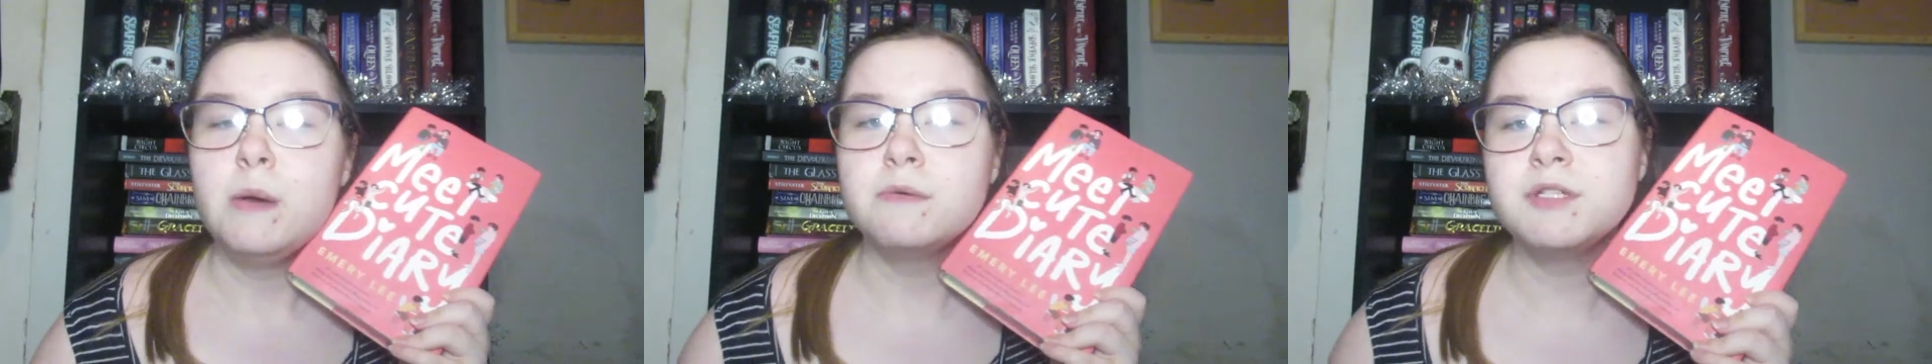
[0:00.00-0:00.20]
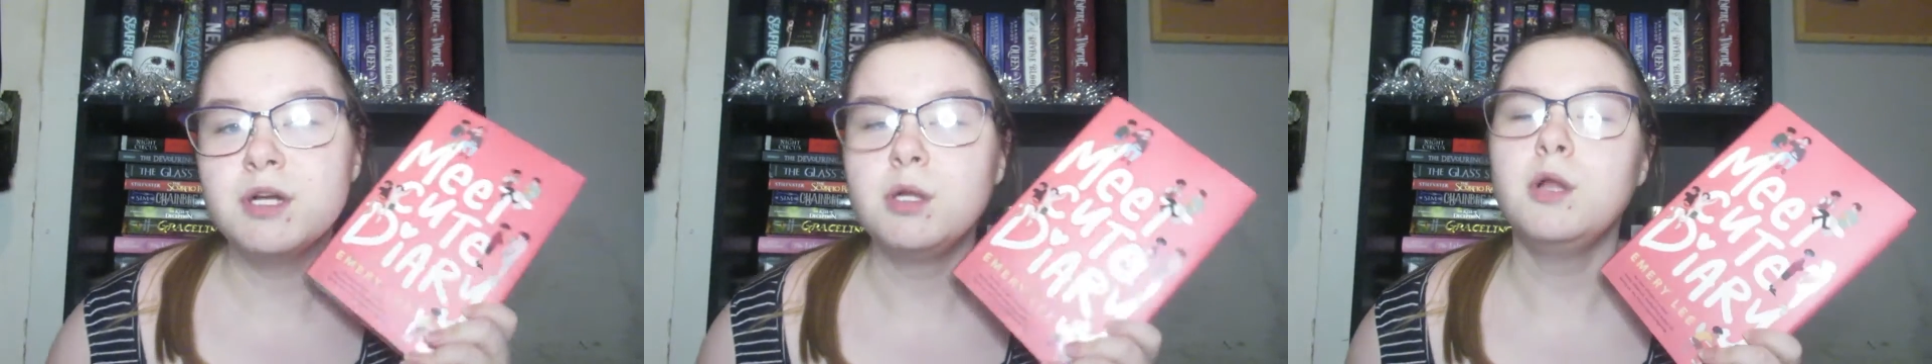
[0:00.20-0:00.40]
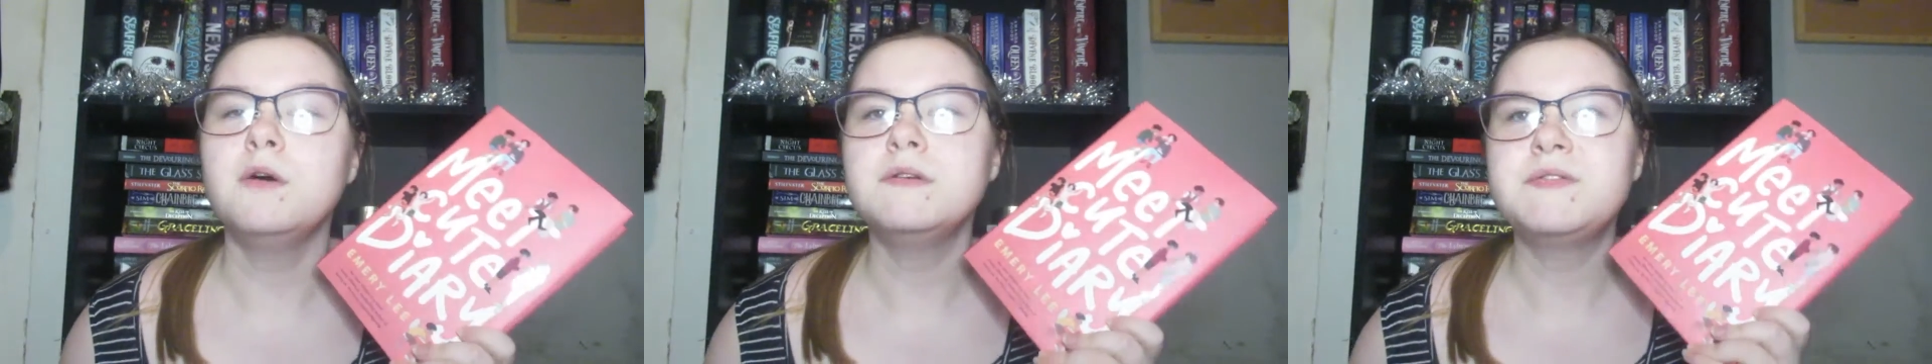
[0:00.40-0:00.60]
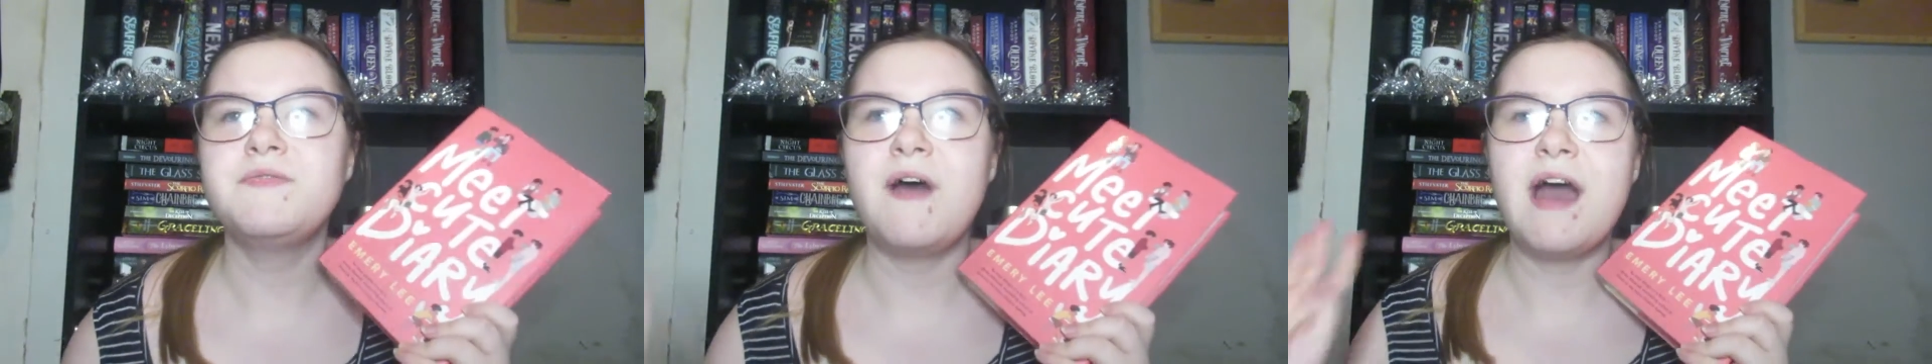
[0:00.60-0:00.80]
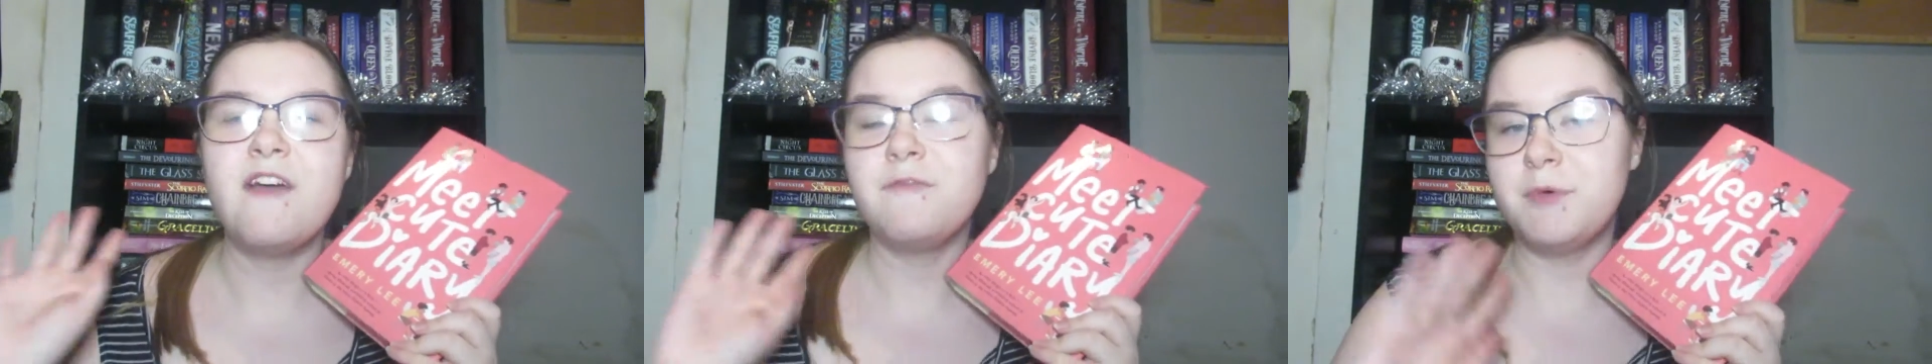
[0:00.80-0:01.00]
was a close
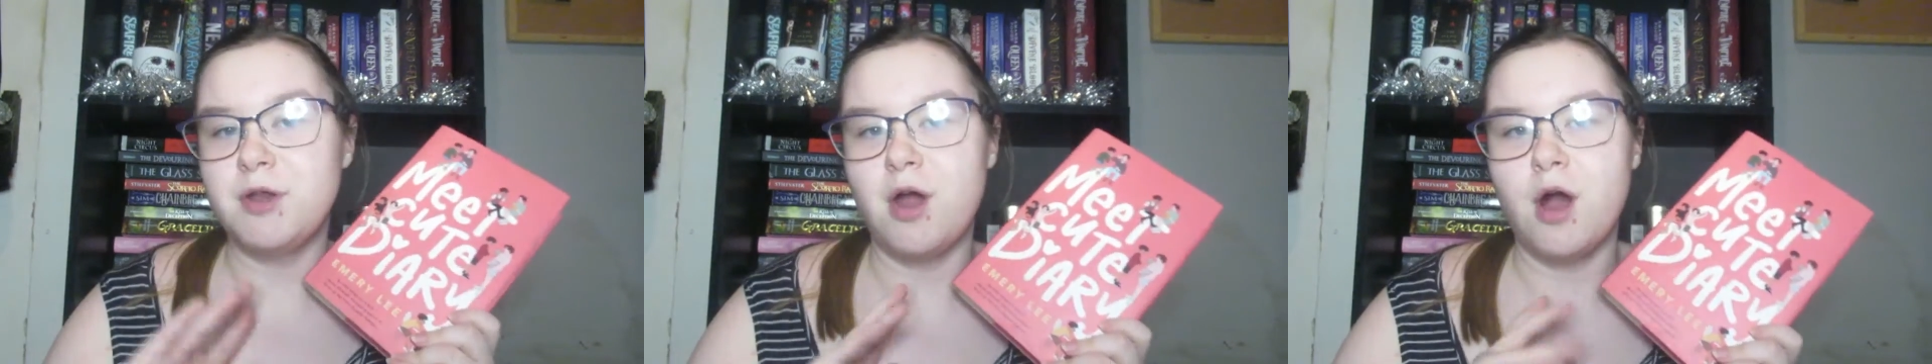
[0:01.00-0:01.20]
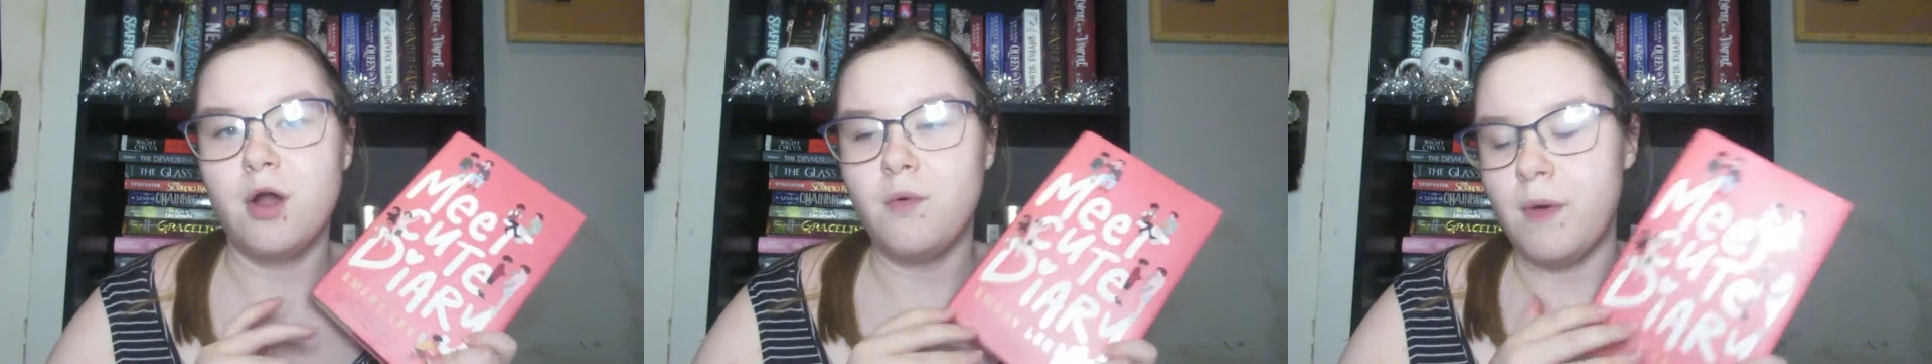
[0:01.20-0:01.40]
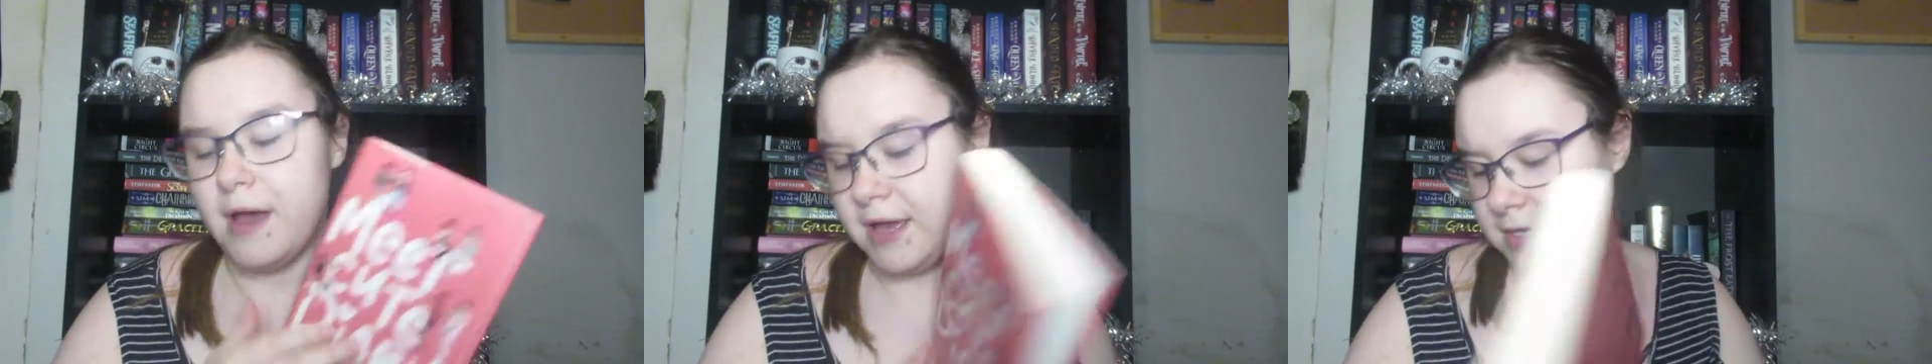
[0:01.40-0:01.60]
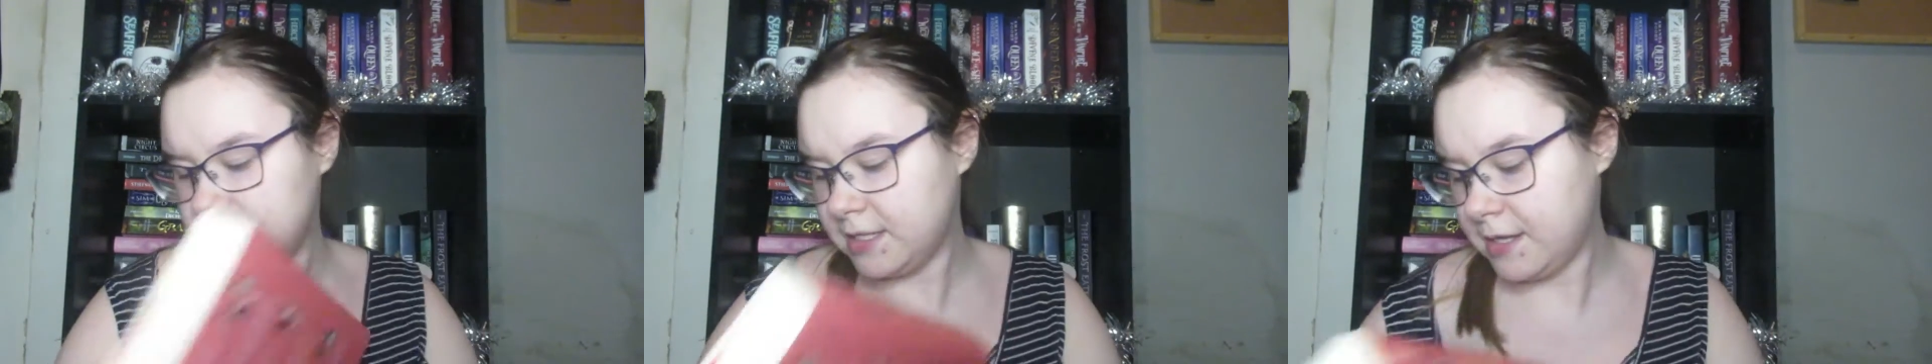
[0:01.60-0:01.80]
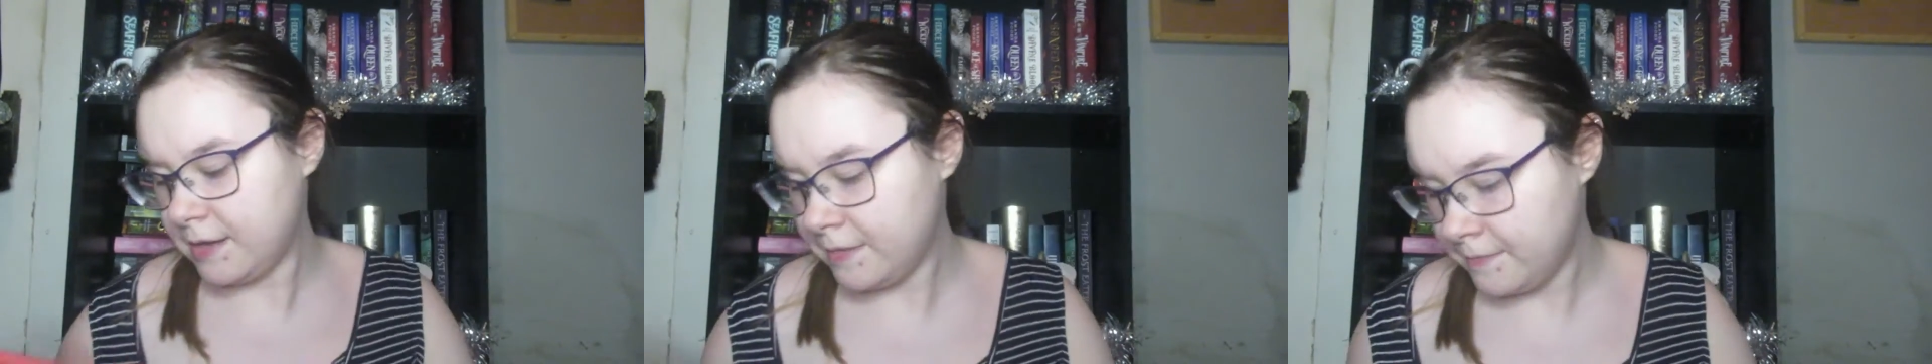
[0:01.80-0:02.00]
five, but not quite.